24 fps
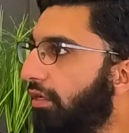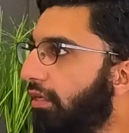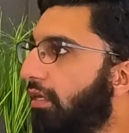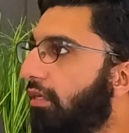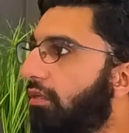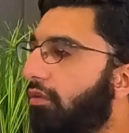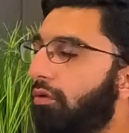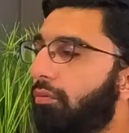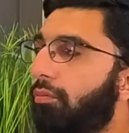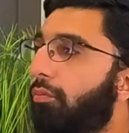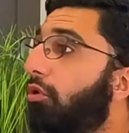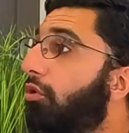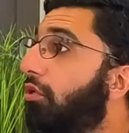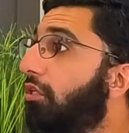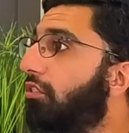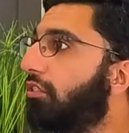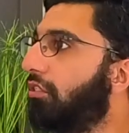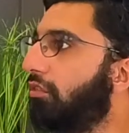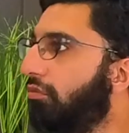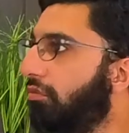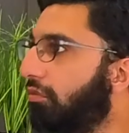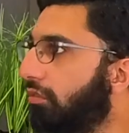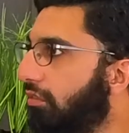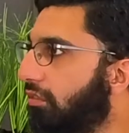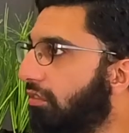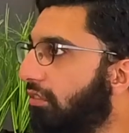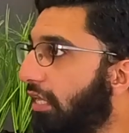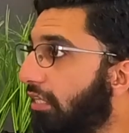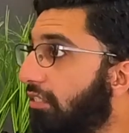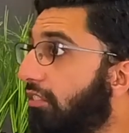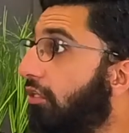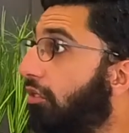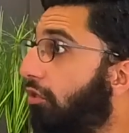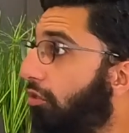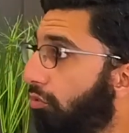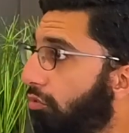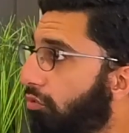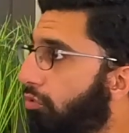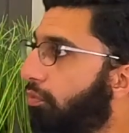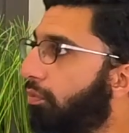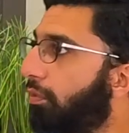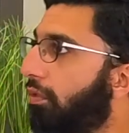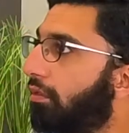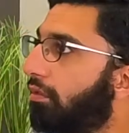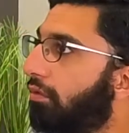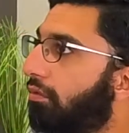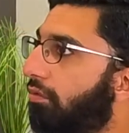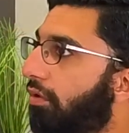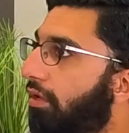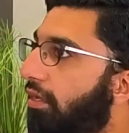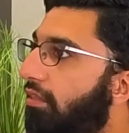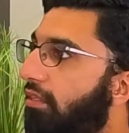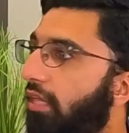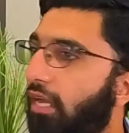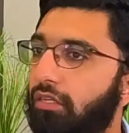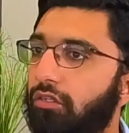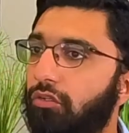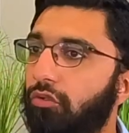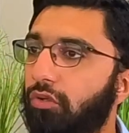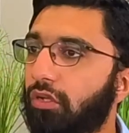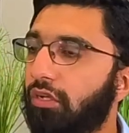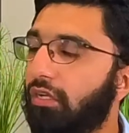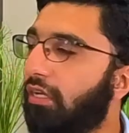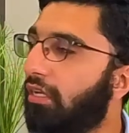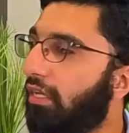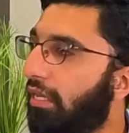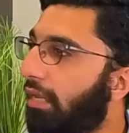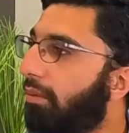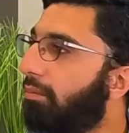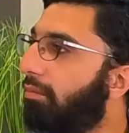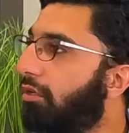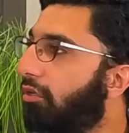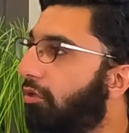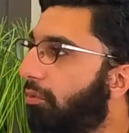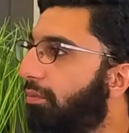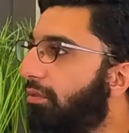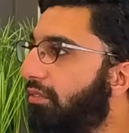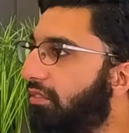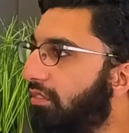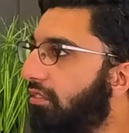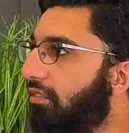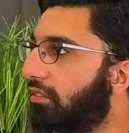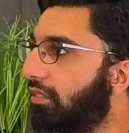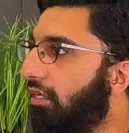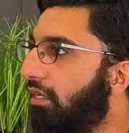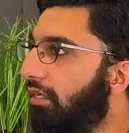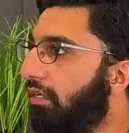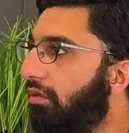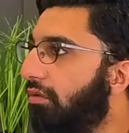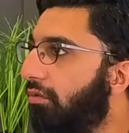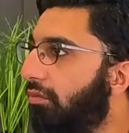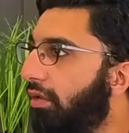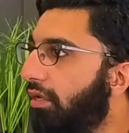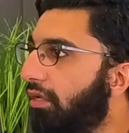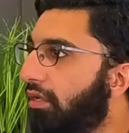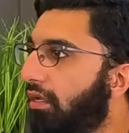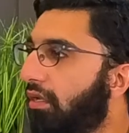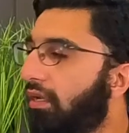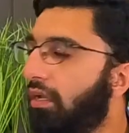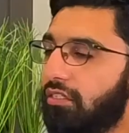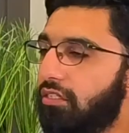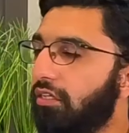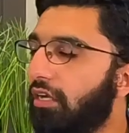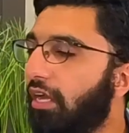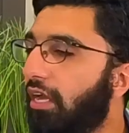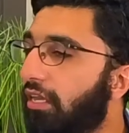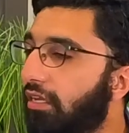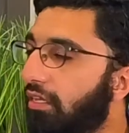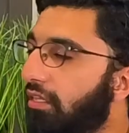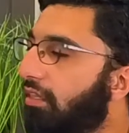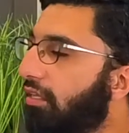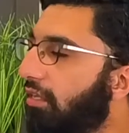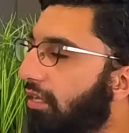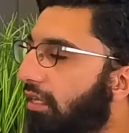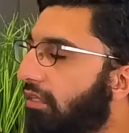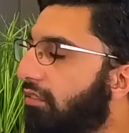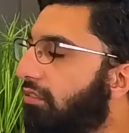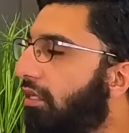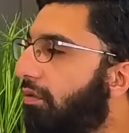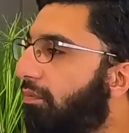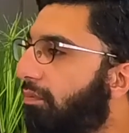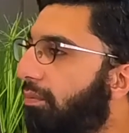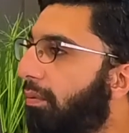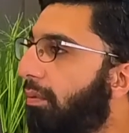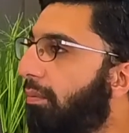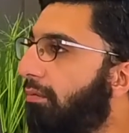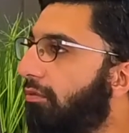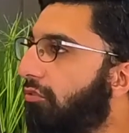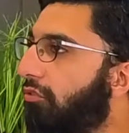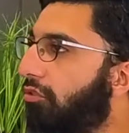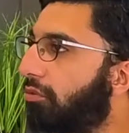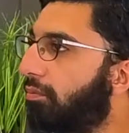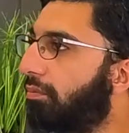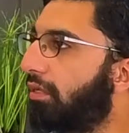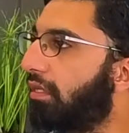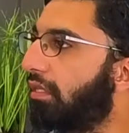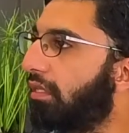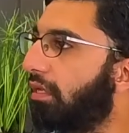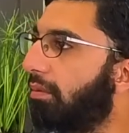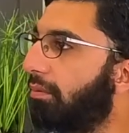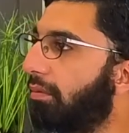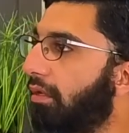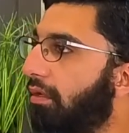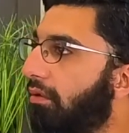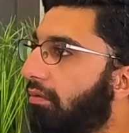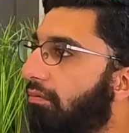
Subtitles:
And your mortgage interest, that's a huge one, right? That you can claim in your business side, right? Is there anything else that people should be claiming?